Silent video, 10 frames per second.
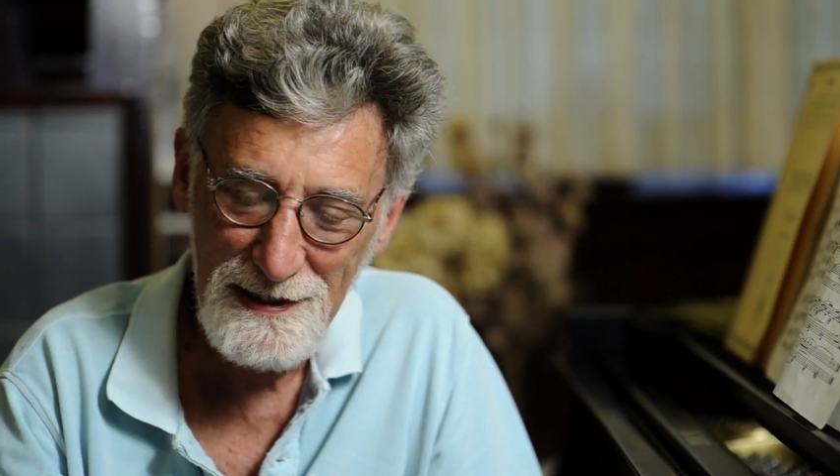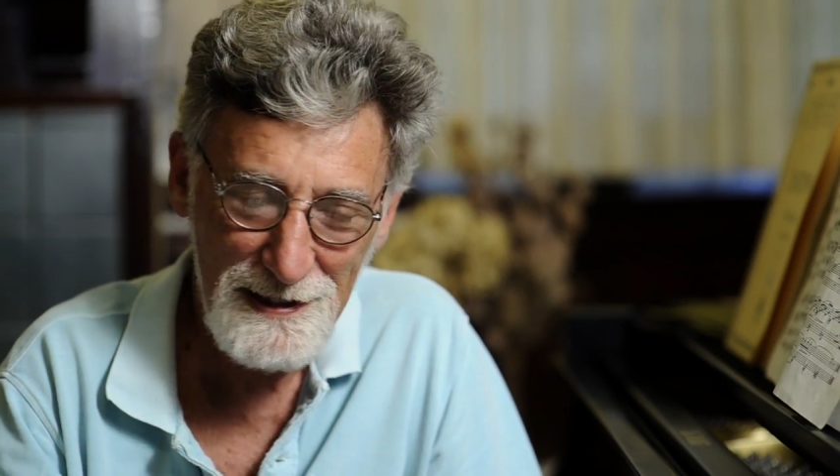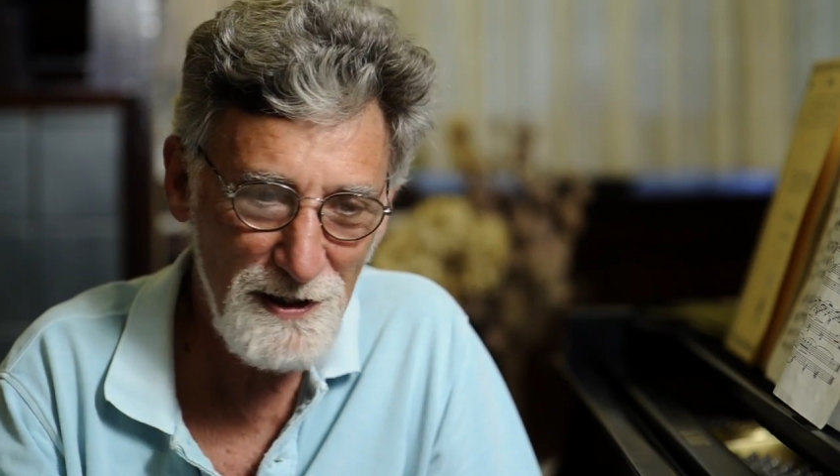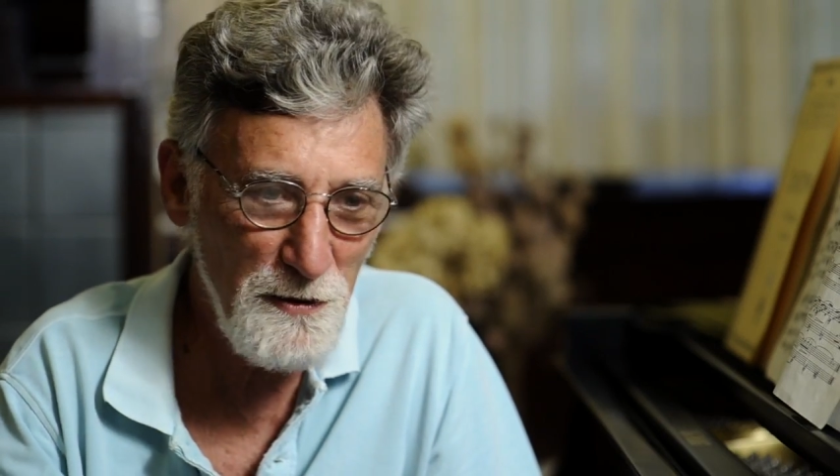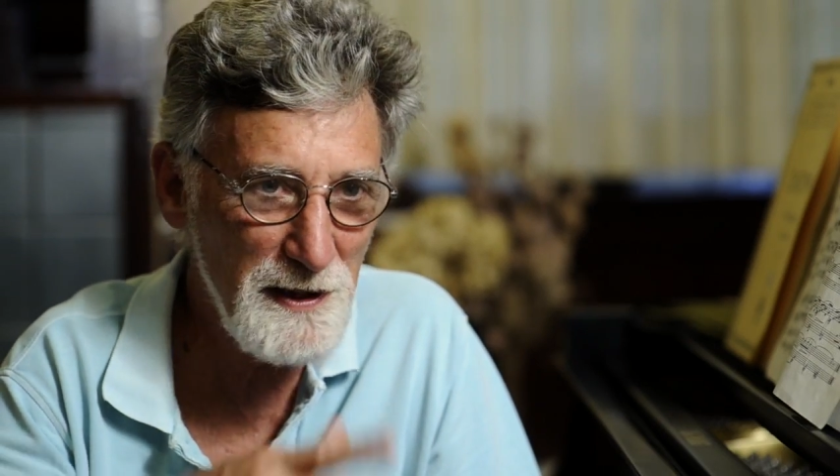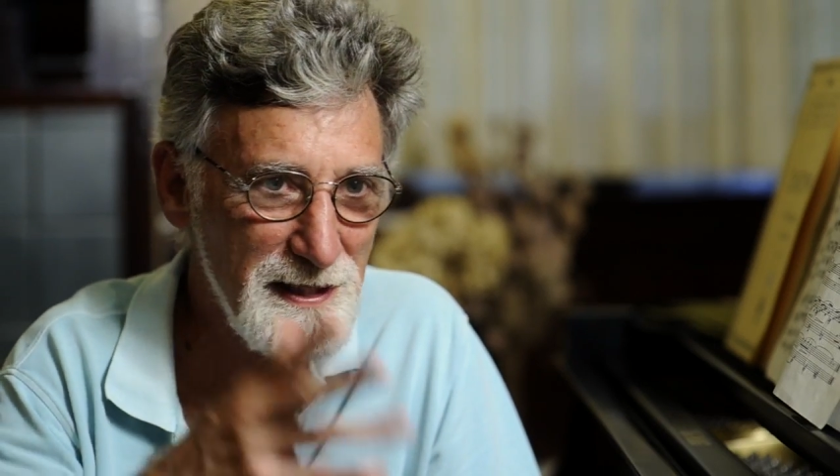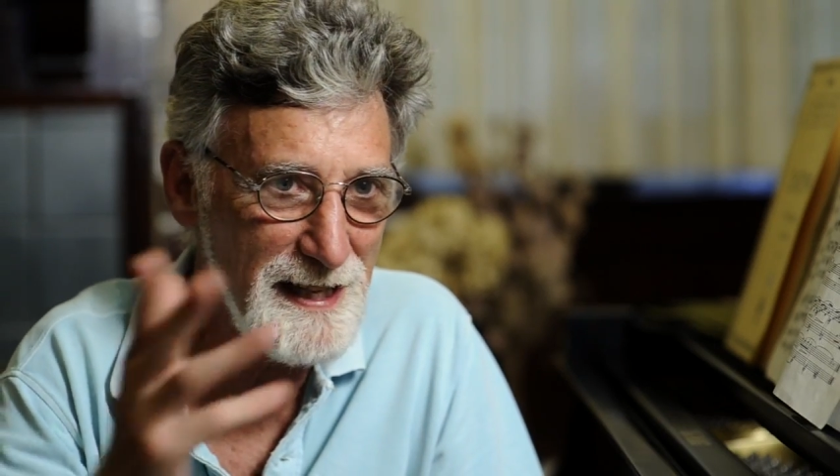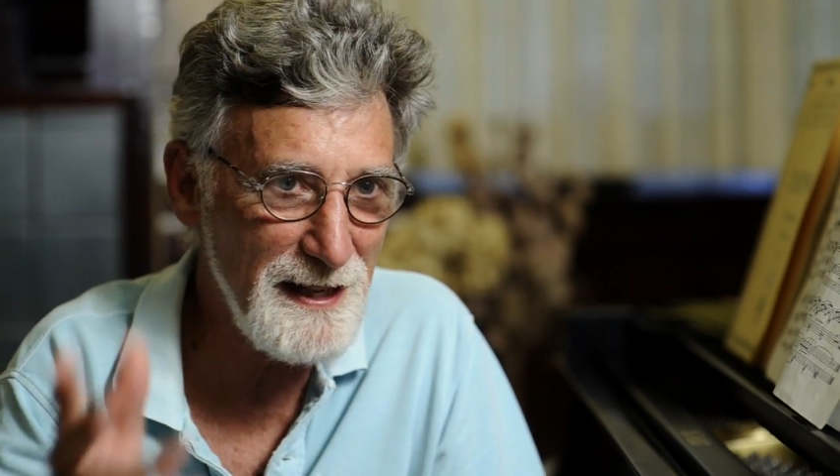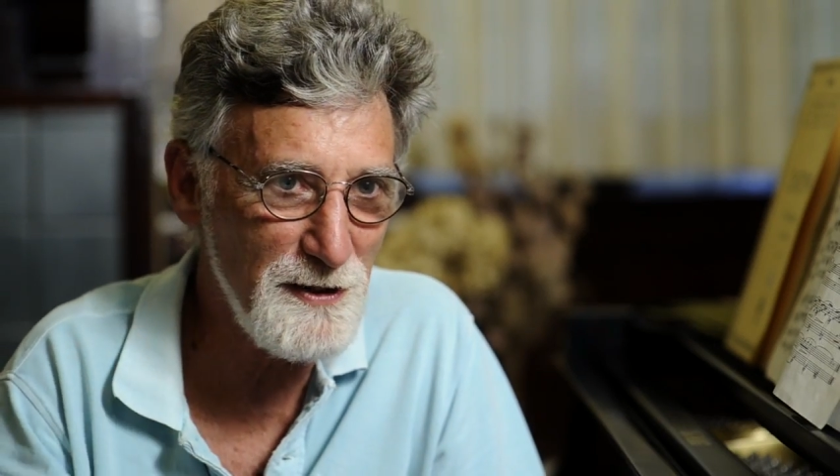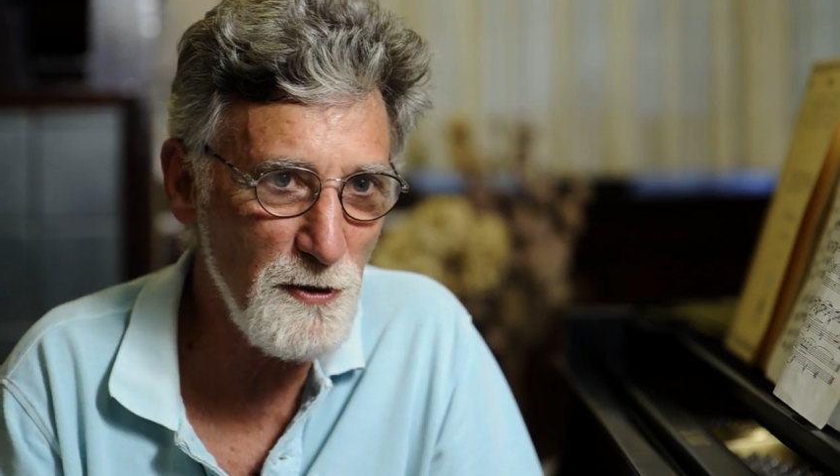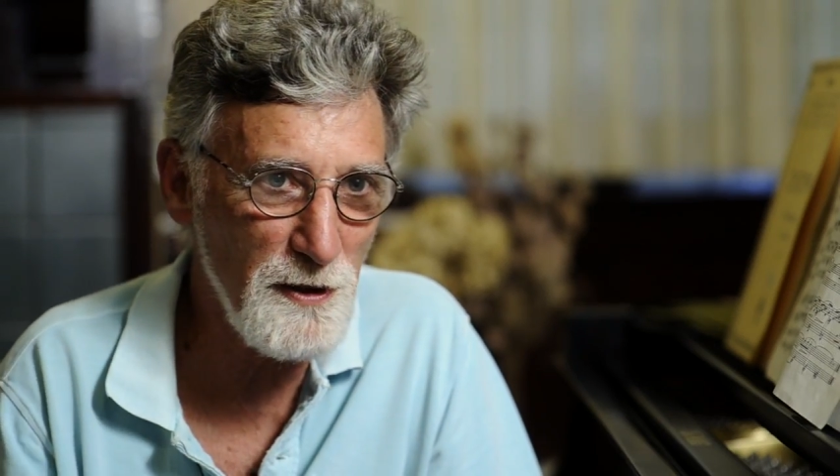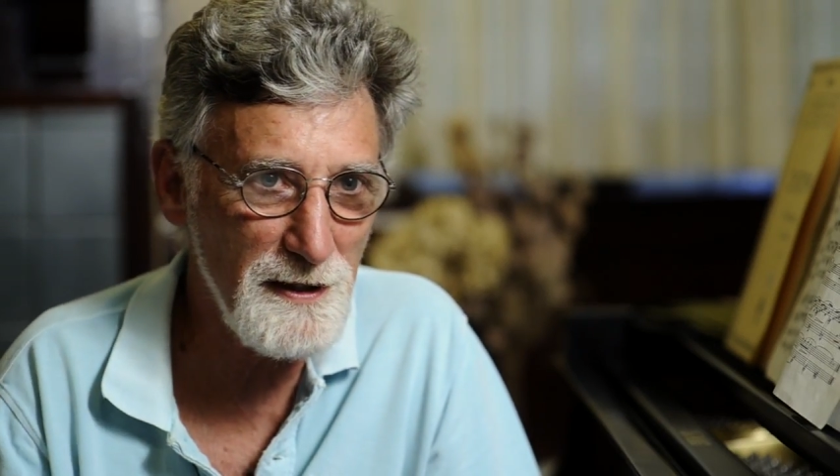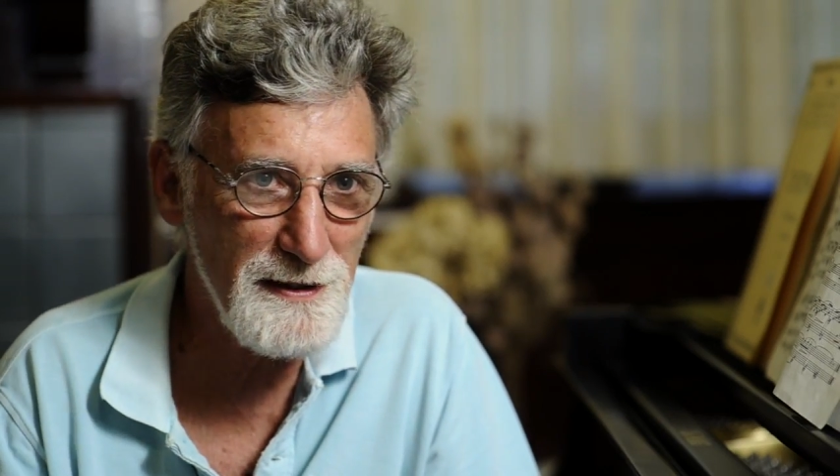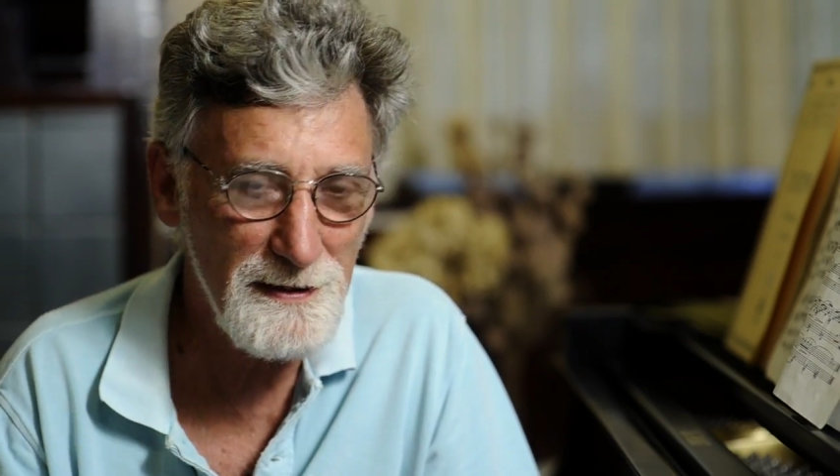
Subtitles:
What is that door?